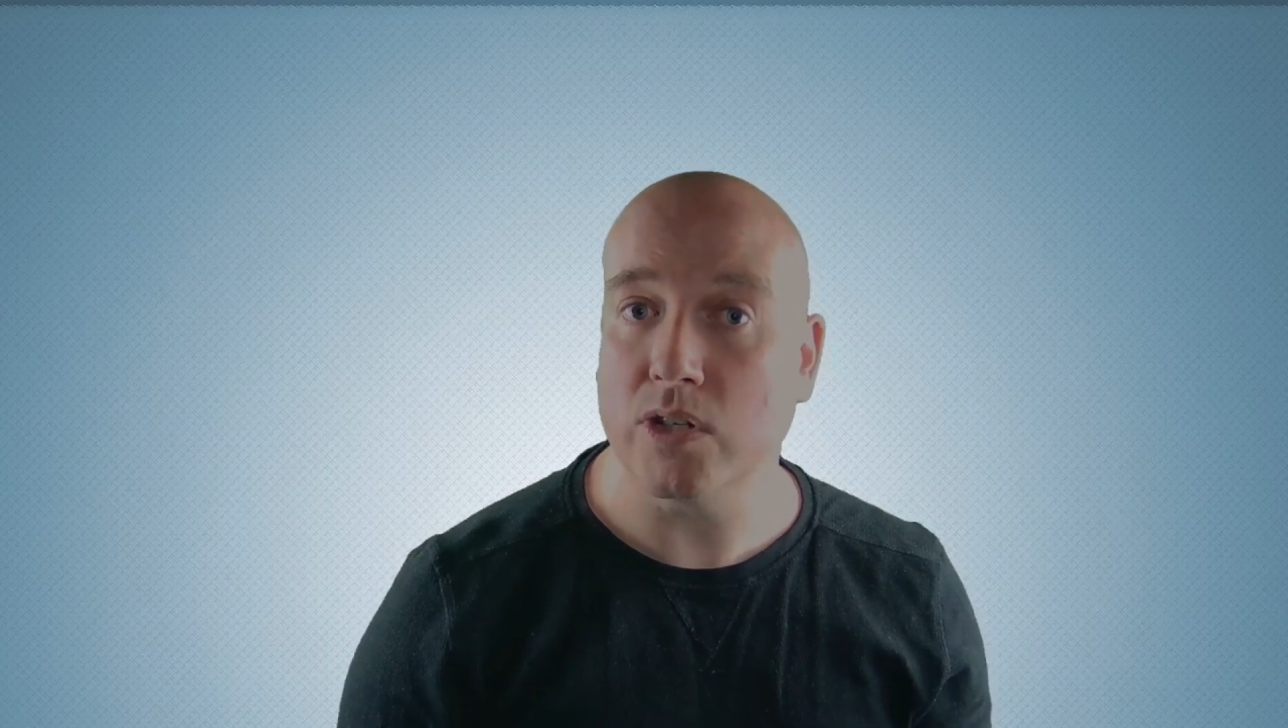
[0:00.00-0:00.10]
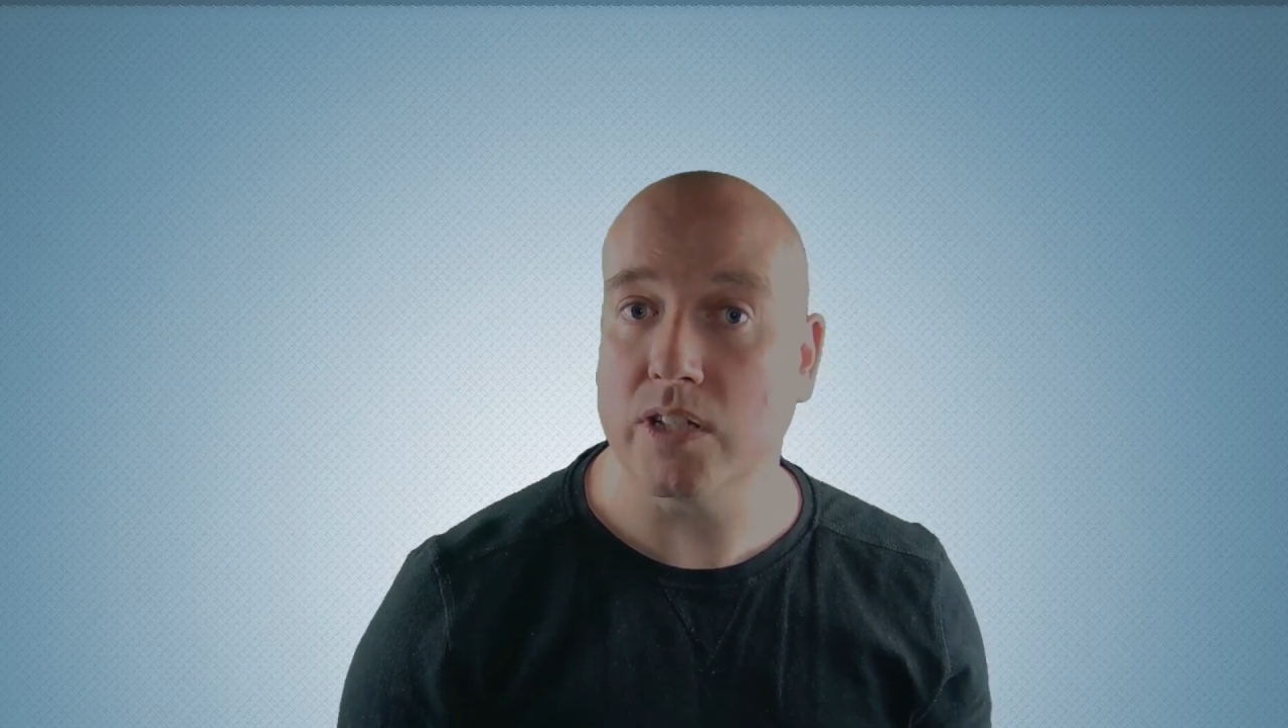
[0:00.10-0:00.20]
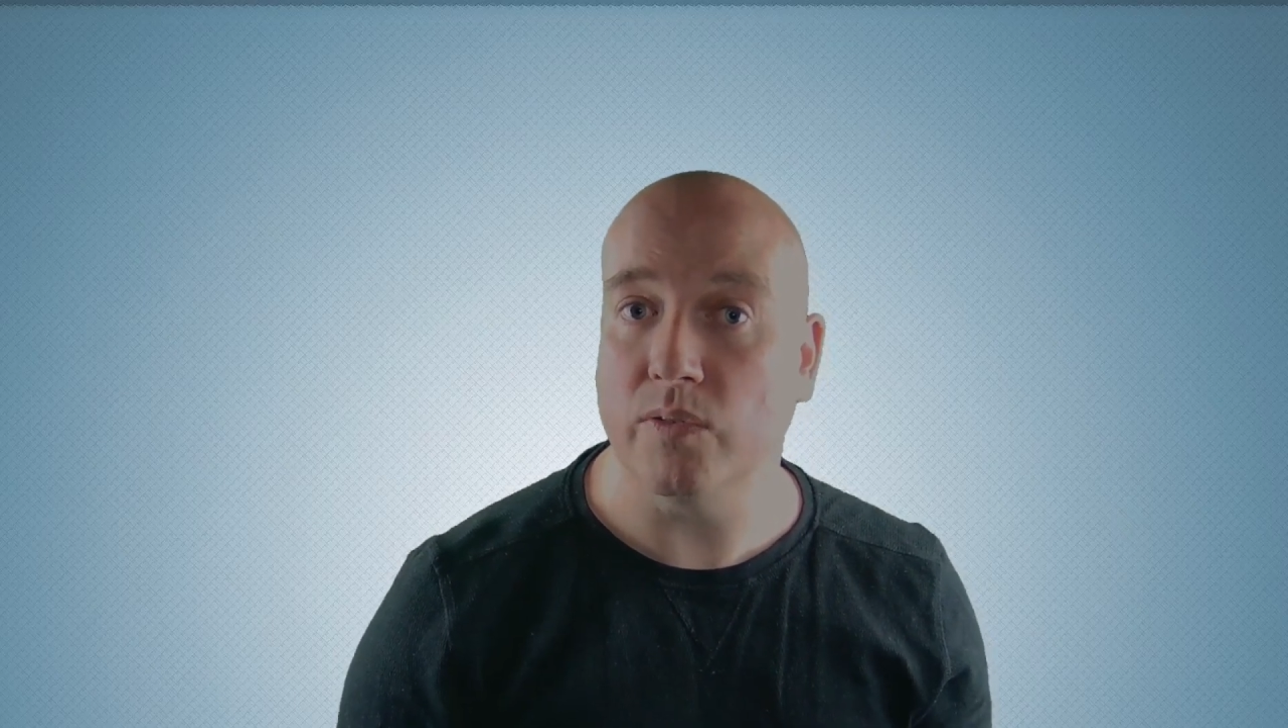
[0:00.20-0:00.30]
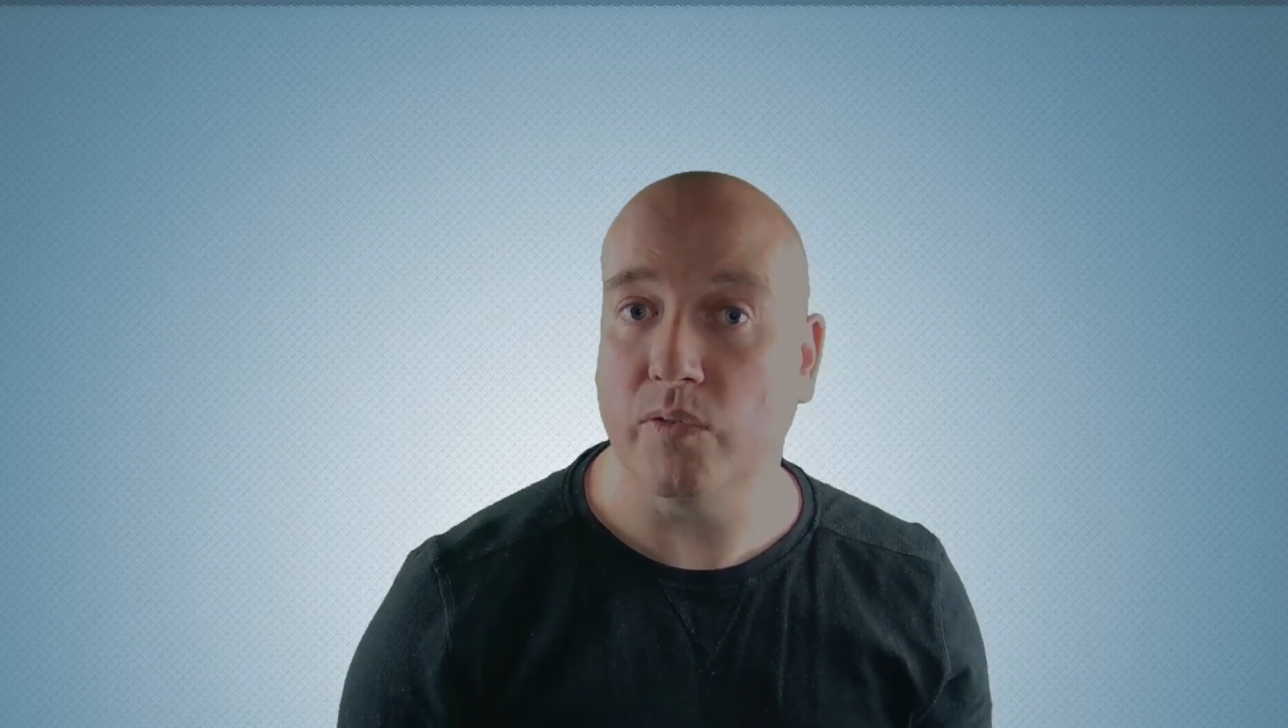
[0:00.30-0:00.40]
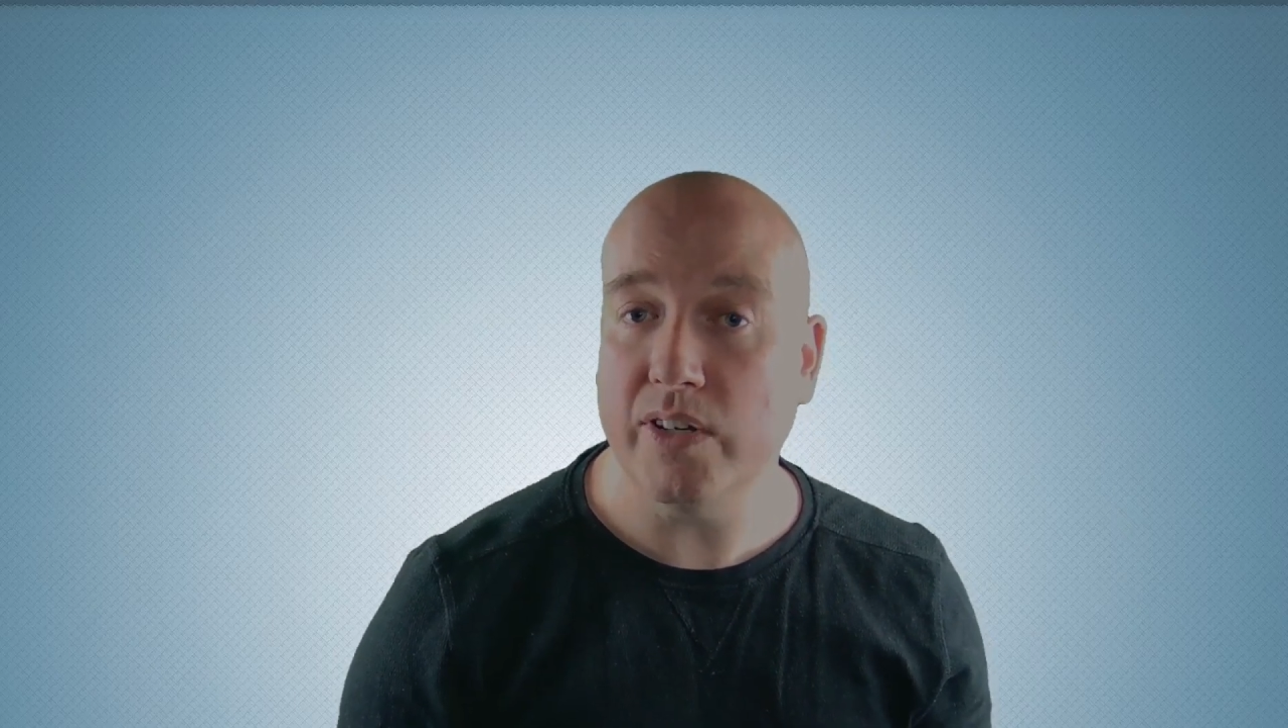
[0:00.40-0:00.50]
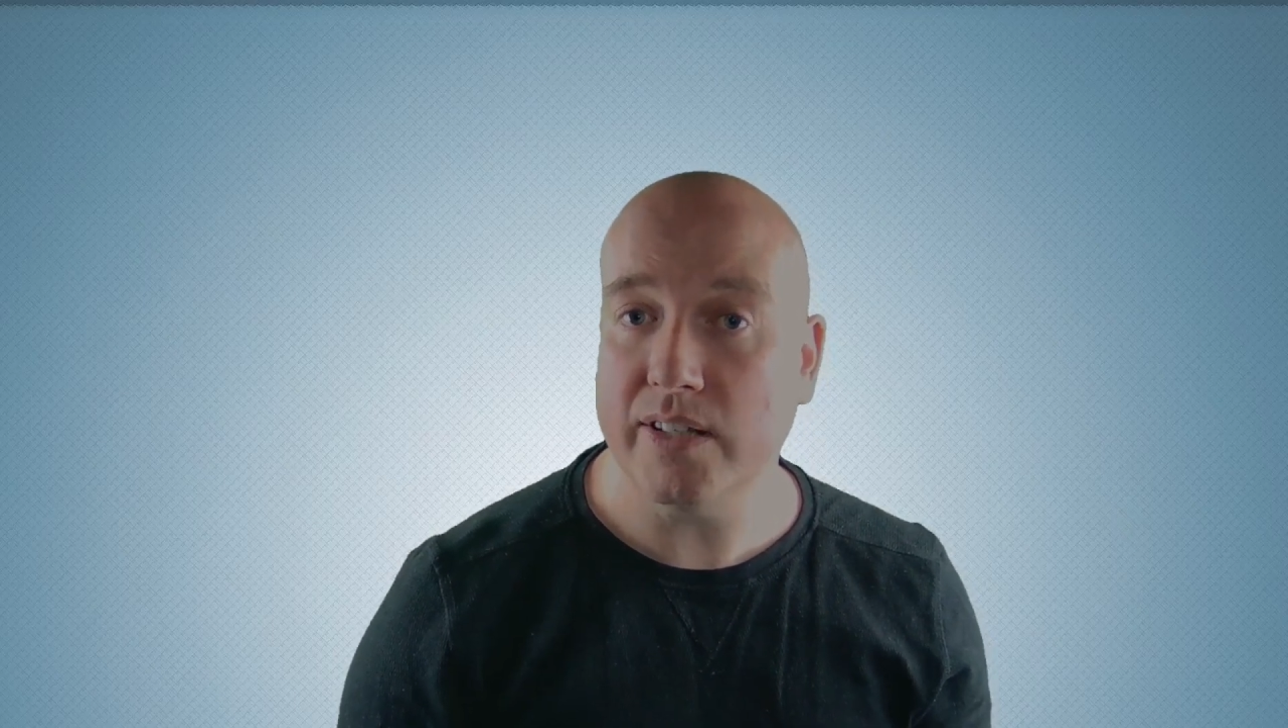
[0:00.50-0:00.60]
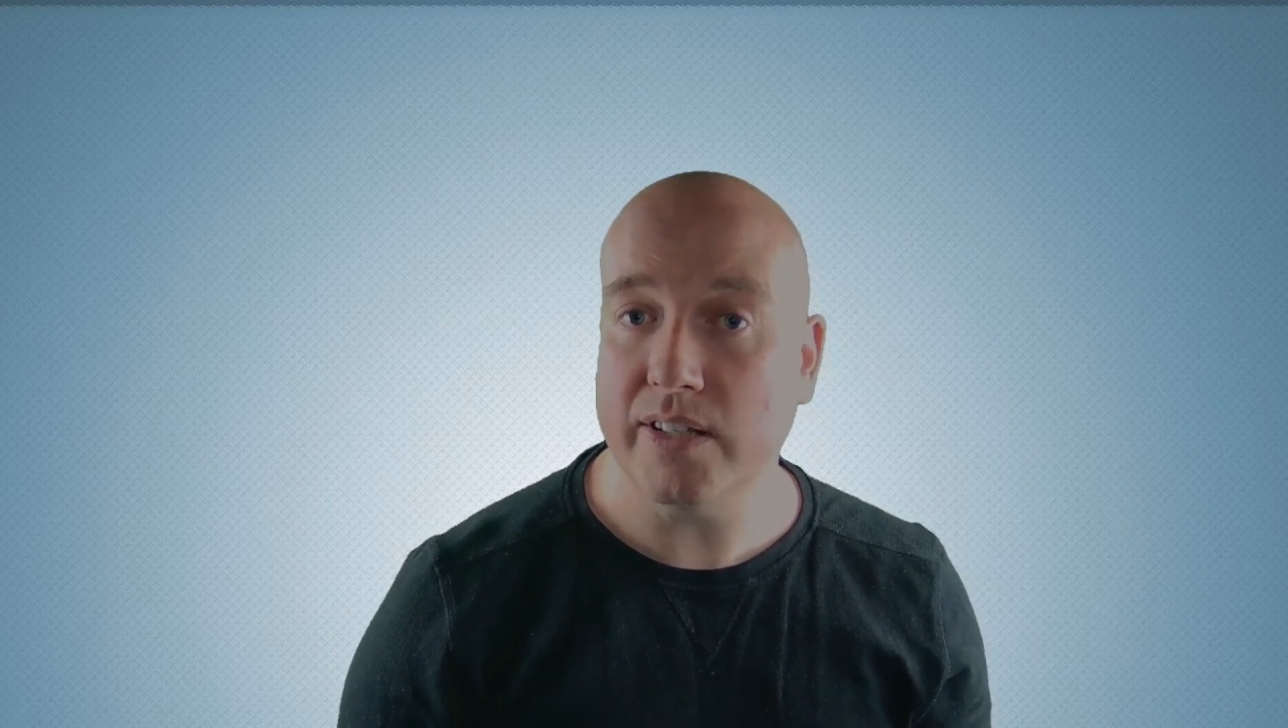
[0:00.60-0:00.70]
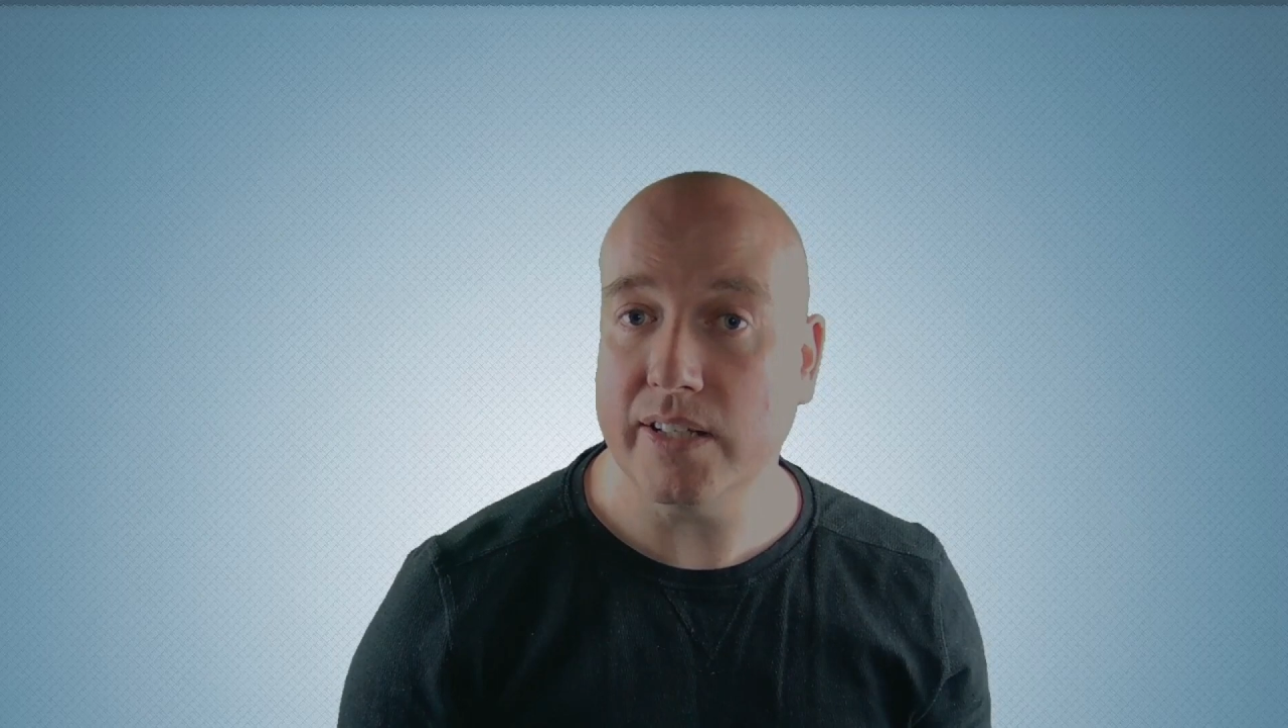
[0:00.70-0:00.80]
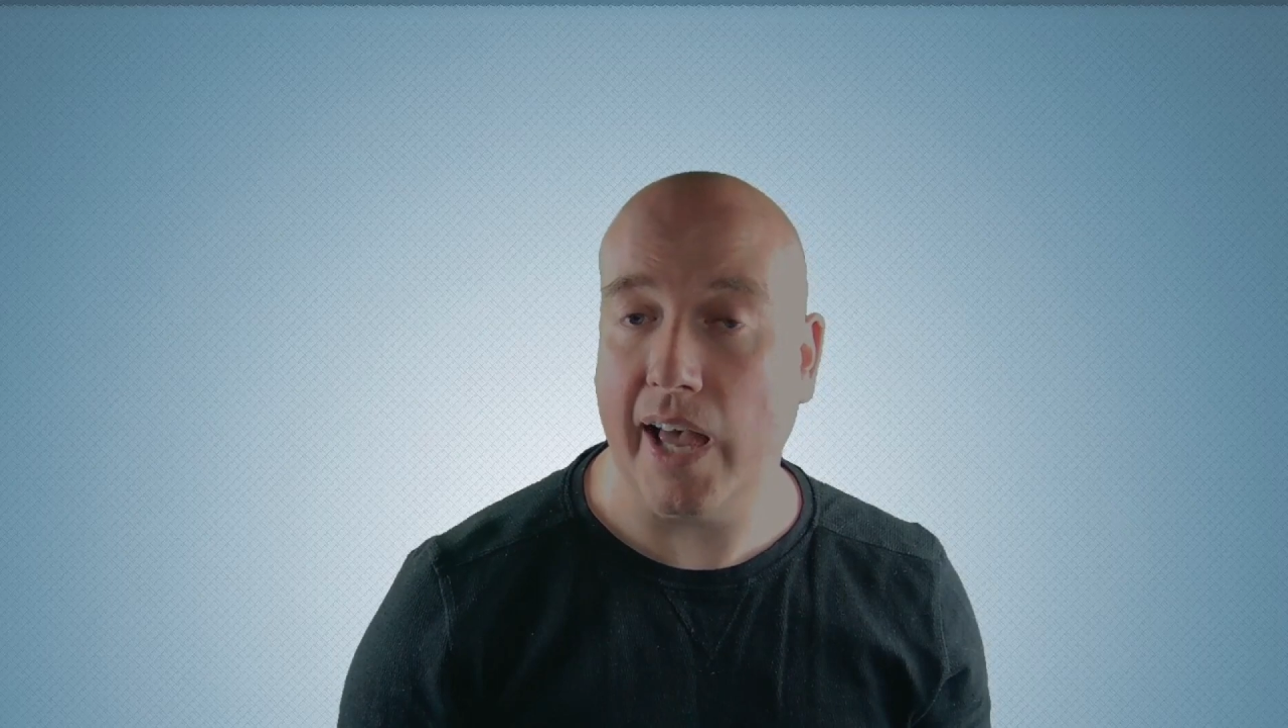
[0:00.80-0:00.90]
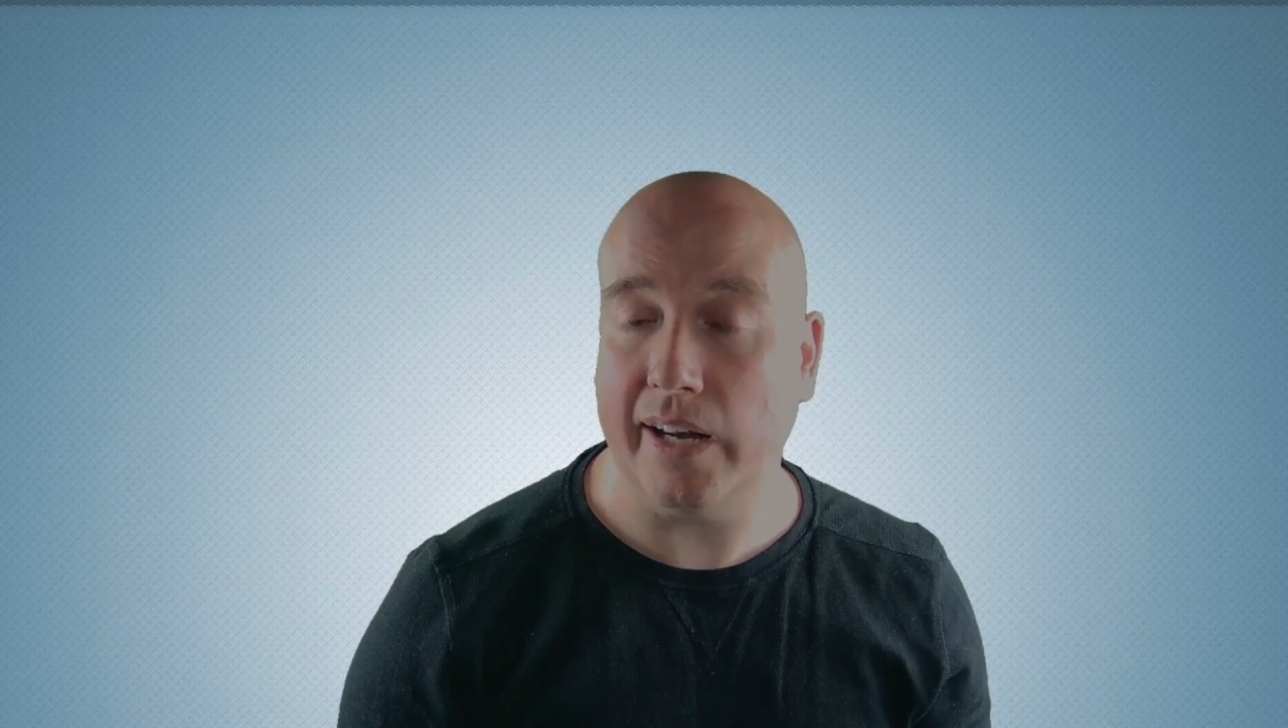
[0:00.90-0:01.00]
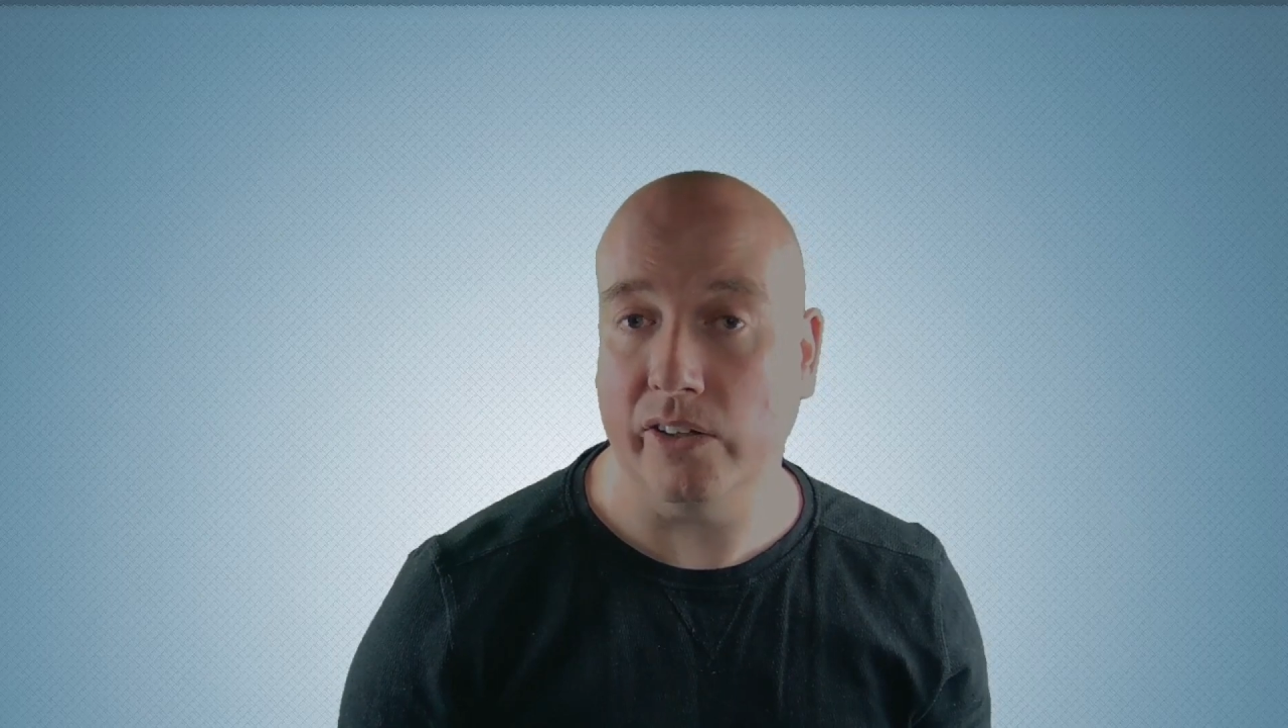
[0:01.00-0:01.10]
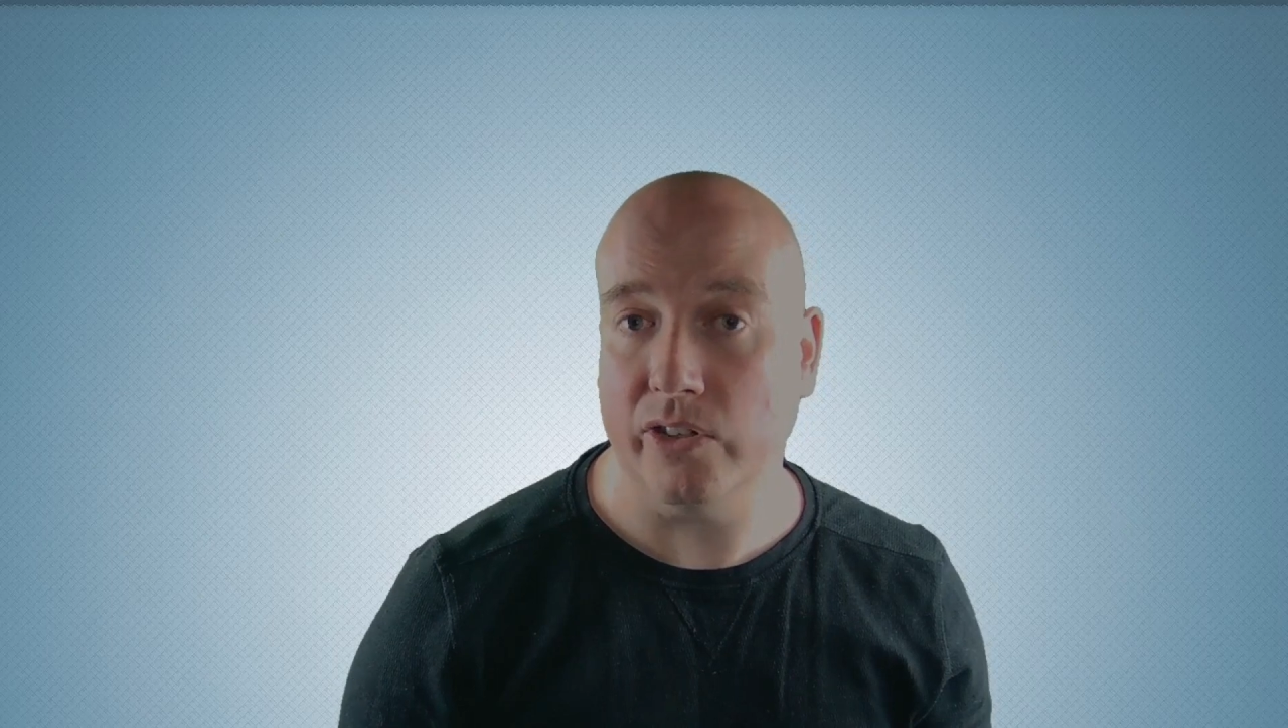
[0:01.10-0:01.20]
sophisticated